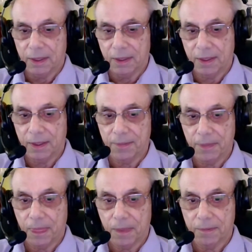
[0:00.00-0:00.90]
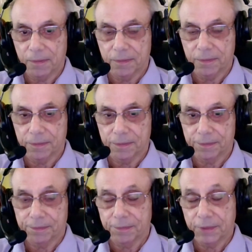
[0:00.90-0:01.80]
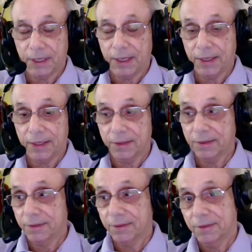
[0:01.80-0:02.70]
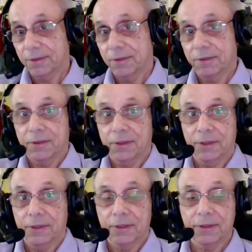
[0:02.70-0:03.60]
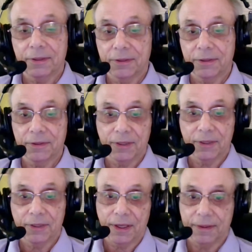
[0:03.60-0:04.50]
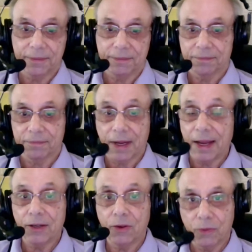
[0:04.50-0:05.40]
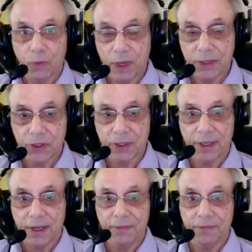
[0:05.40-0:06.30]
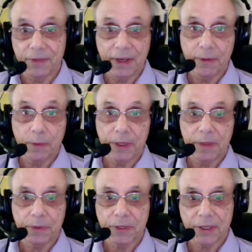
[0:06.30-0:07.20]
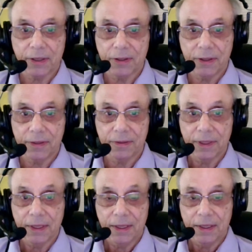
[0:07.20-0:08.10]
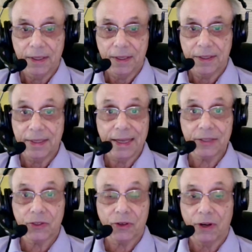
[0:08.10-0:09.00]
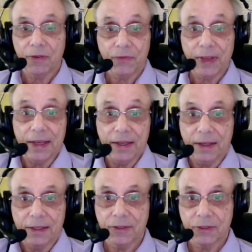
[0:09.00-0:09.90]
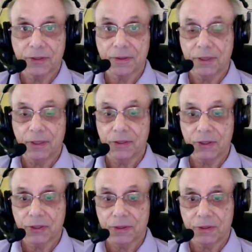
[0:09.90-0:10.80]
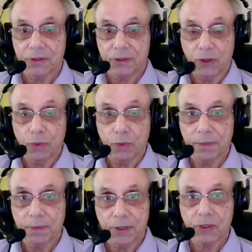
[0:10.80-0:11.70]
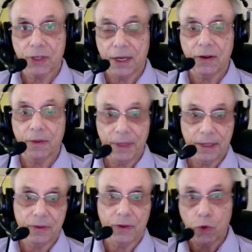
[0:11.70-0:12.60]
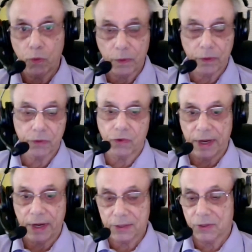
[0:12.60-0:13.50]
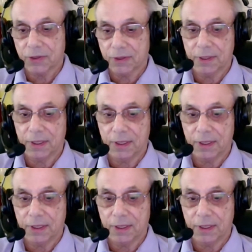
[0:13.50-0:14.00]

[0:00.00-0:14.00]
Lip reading: um, and I don't watch it. I've never been a particular NASCAR fan. I just don't much care about oval tracks.